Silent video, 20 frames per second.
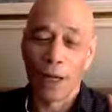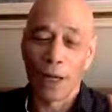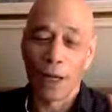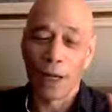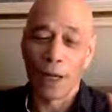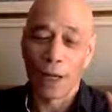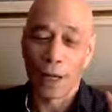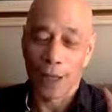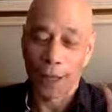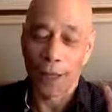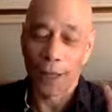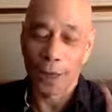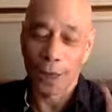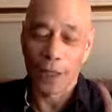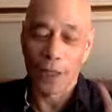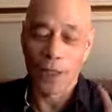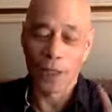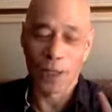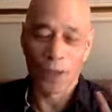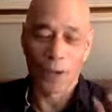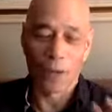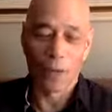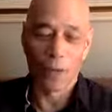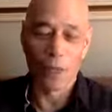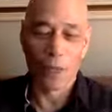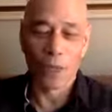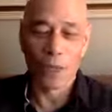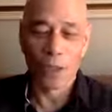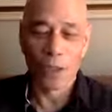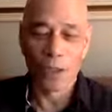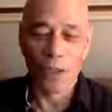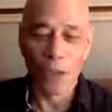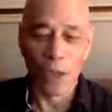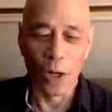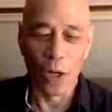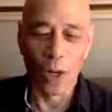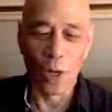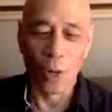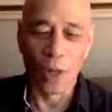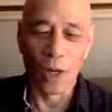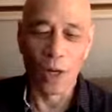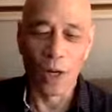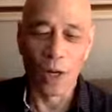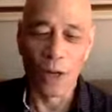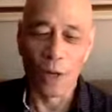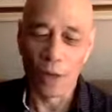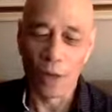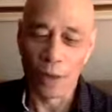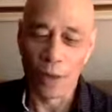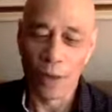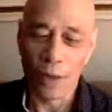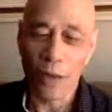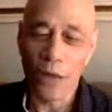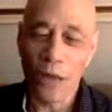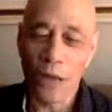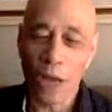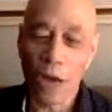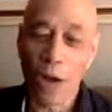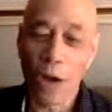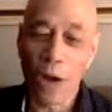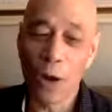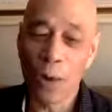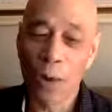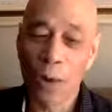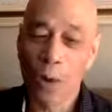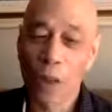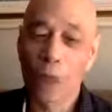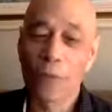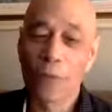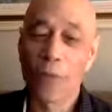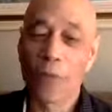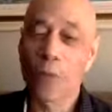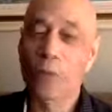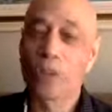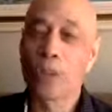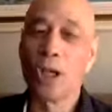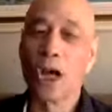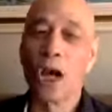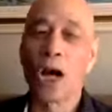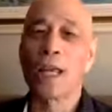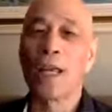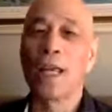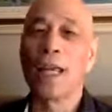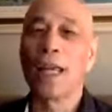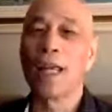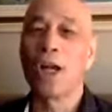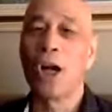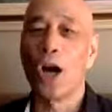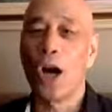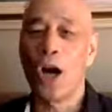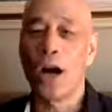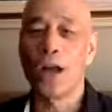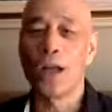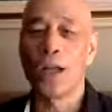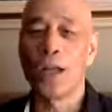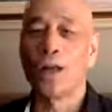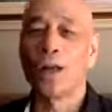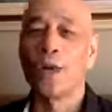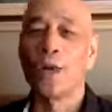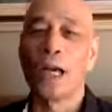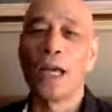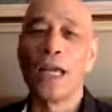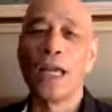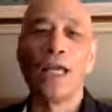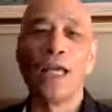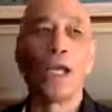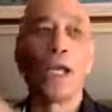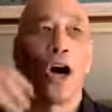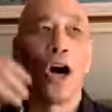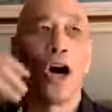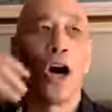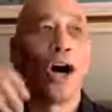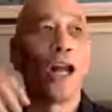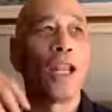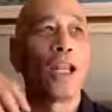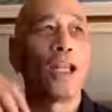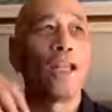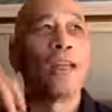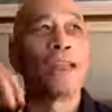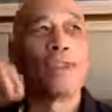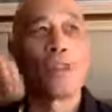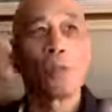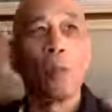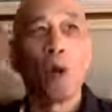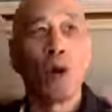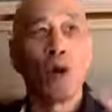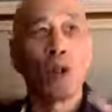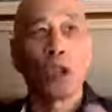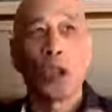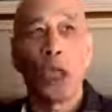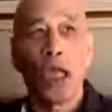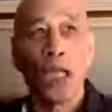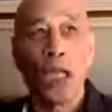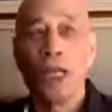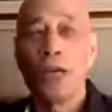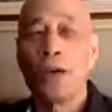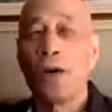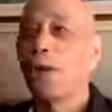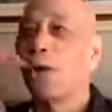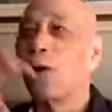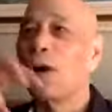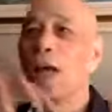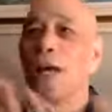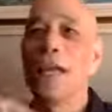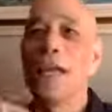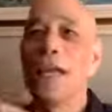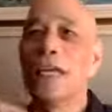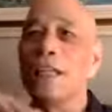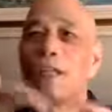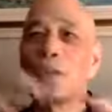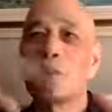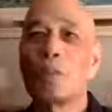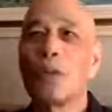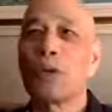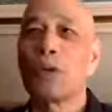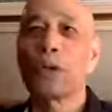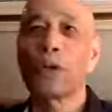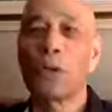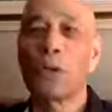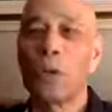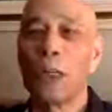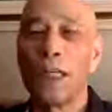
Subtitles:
I don't think so. So if so, that's not a God or a God, small g, or a spiritual